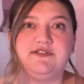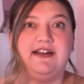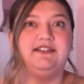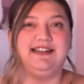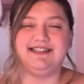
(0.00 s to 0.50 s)

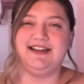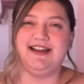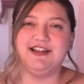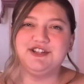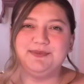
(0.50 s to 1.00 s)
Final
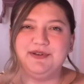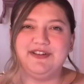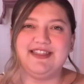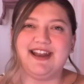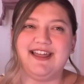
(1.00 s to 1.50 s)
Destination
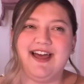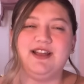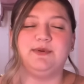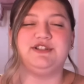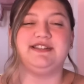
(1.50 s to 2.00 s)
movie that I
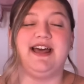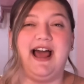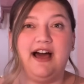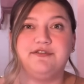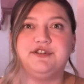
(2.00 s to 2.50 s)
like, which is that
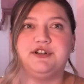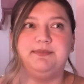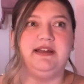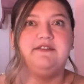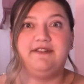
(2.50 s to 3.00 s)
after a
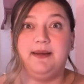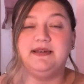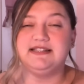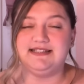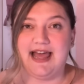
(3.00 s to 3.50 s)
big
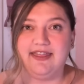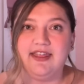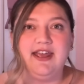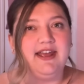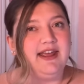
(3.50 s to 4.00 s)
famous death
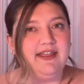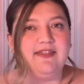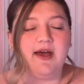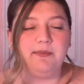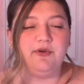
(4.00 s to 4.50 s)
in
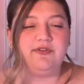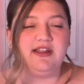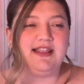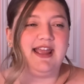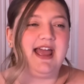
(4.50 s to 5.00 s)
that movie,
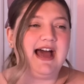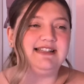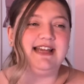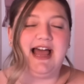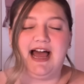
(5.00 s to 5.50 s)
they had
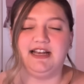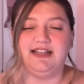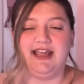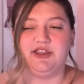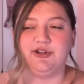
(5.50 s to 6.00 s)
to add
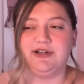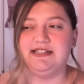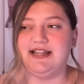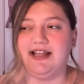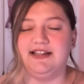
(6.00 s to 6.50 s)
like 30
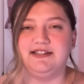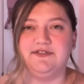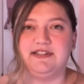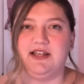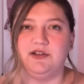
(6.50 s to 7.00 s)
seconds
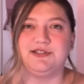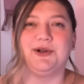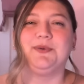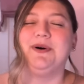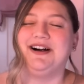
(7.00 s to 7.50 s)
of
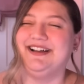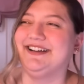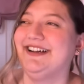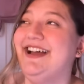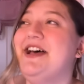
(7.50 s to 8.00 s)
seltzer
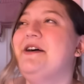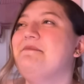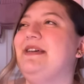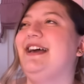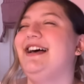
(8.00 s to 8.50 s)
water
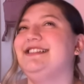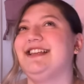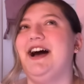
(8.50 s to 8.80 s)
because